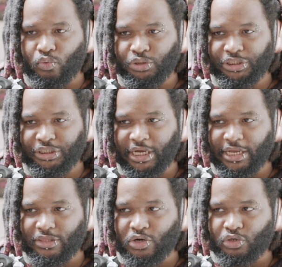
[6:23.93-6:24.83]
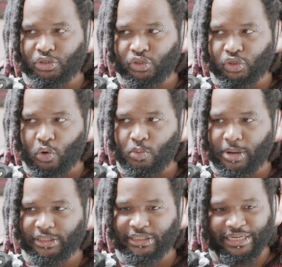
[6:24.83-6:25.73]
shit, there's so
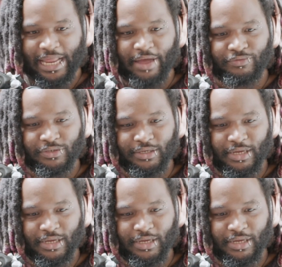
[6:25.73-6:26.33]
much left